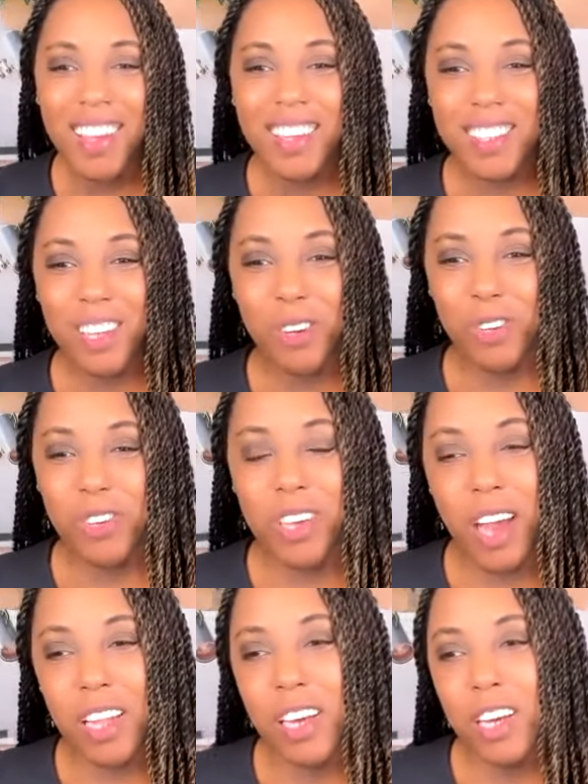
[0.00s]
So you
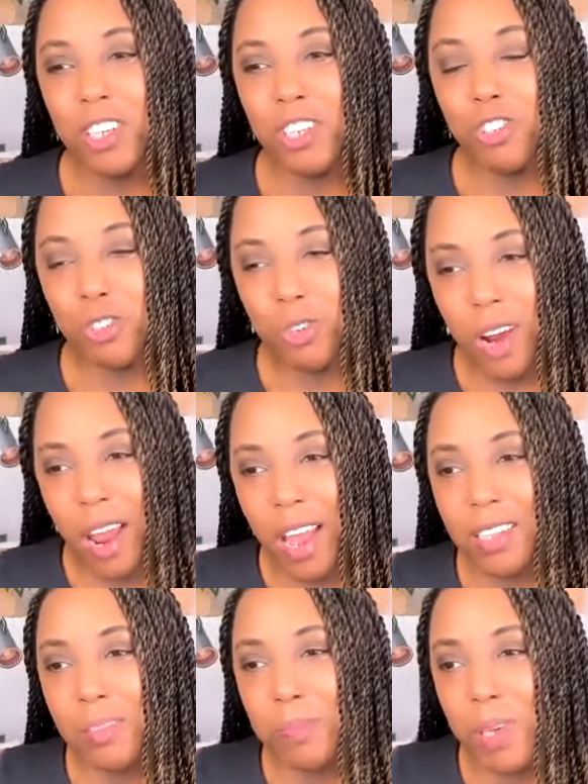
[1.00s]
kind of
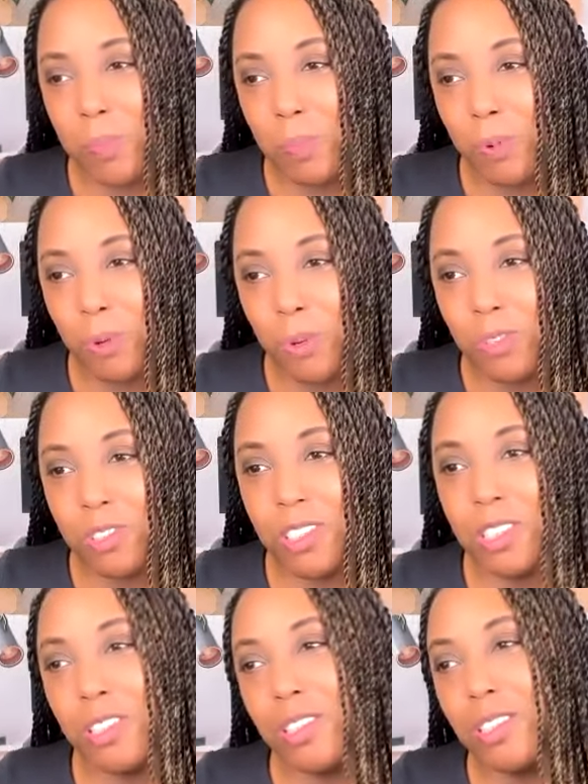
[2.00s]
attract people
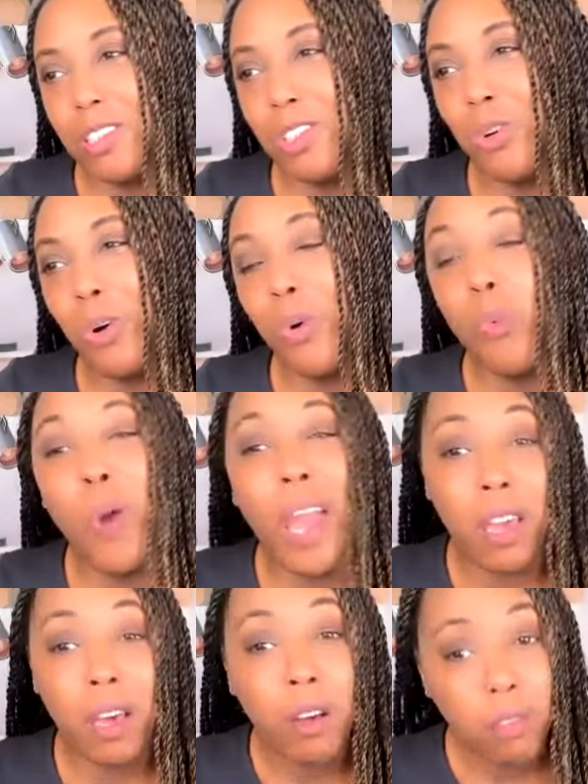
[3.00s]
to your
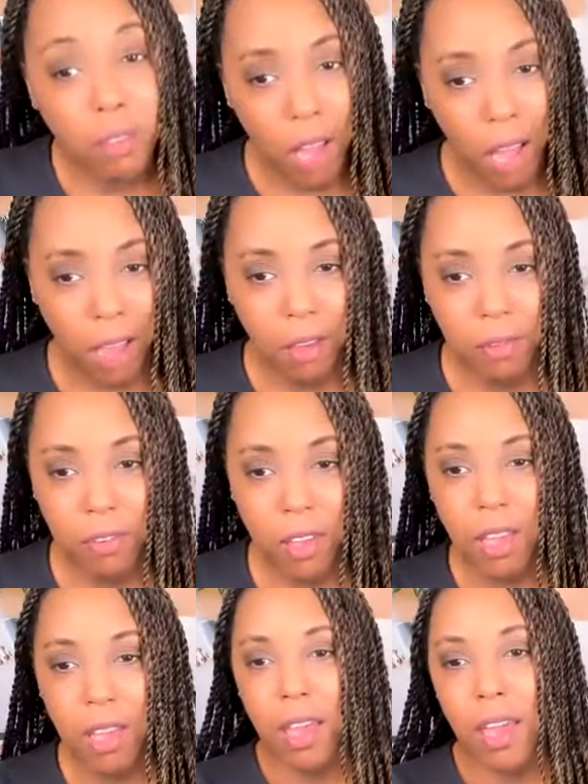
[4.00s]
way of life,
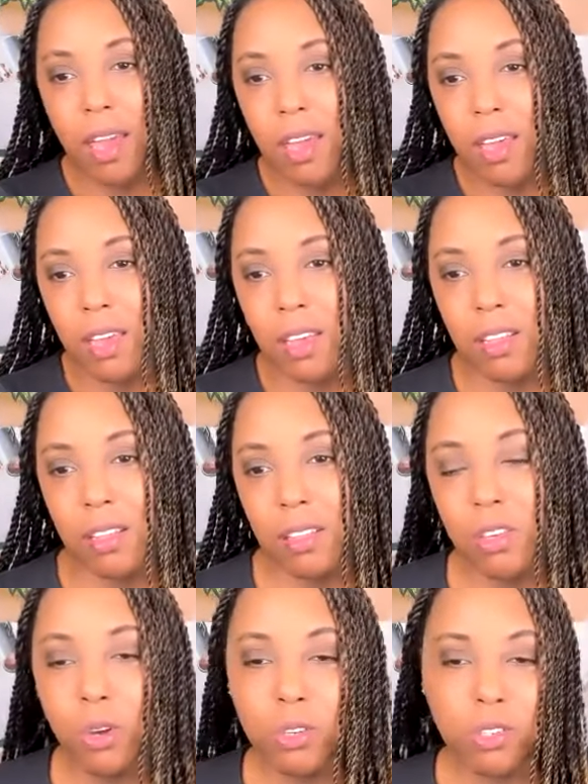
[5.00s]
and
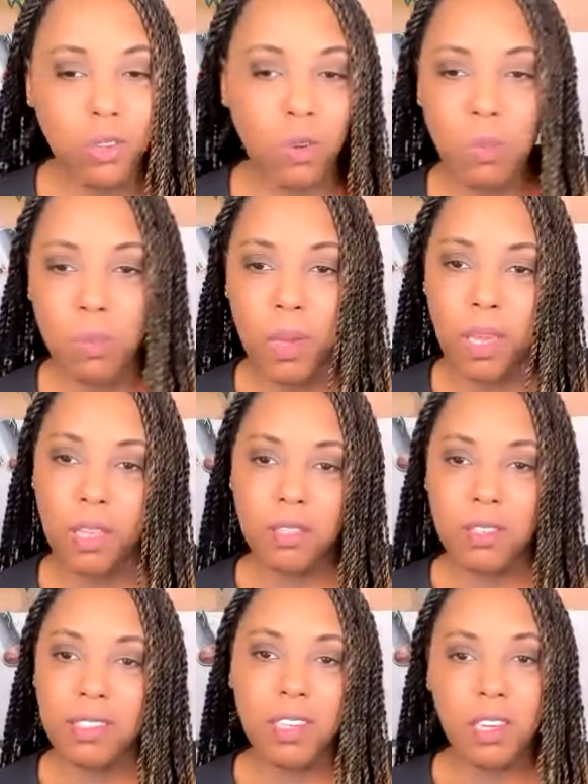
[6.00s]
your soulmate
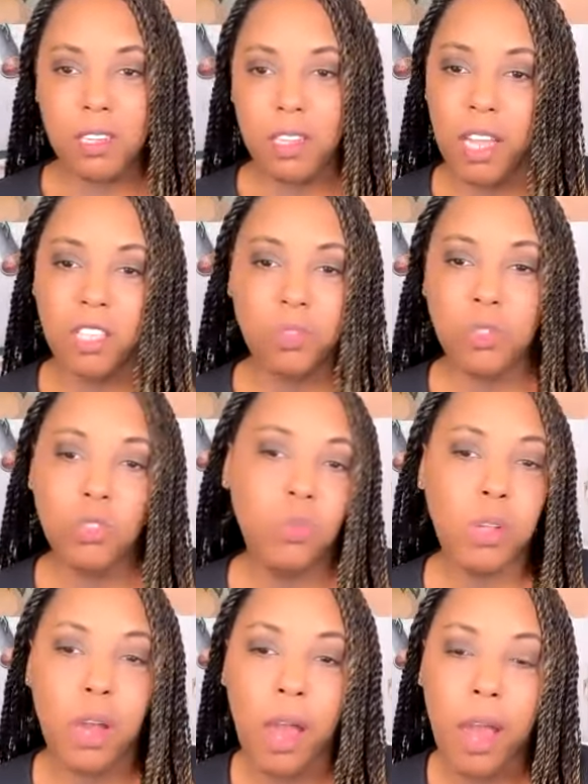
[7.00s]
just connects with you
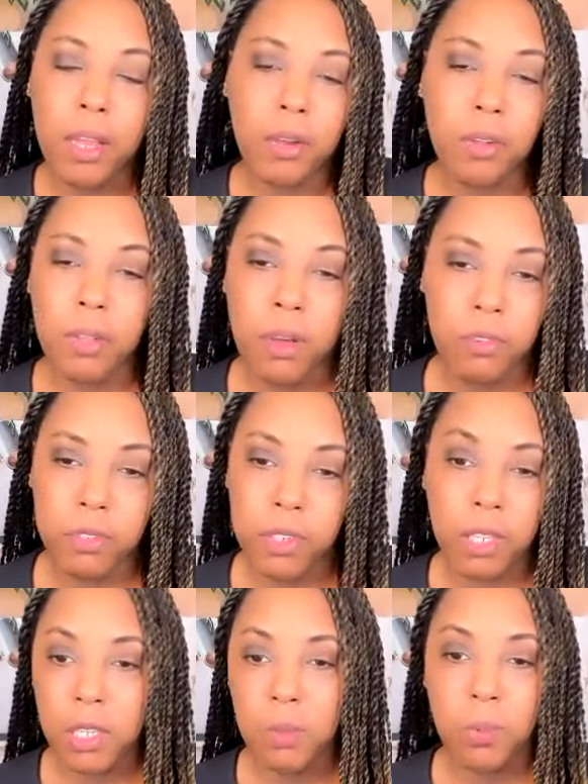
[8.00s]
on a higher level
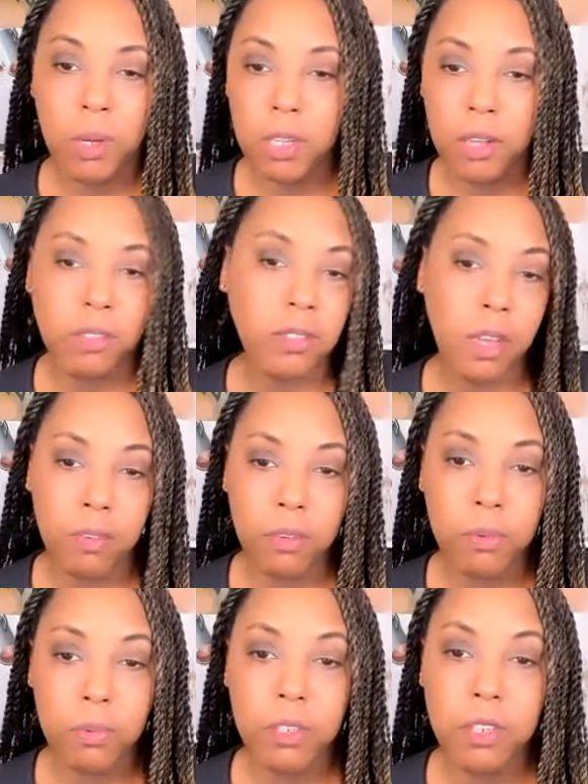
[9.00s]
than anyone else
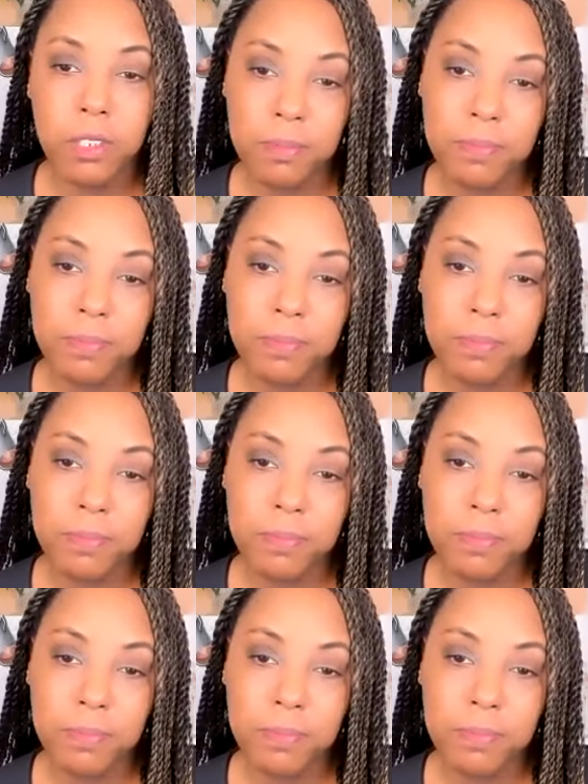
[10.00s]
ever would.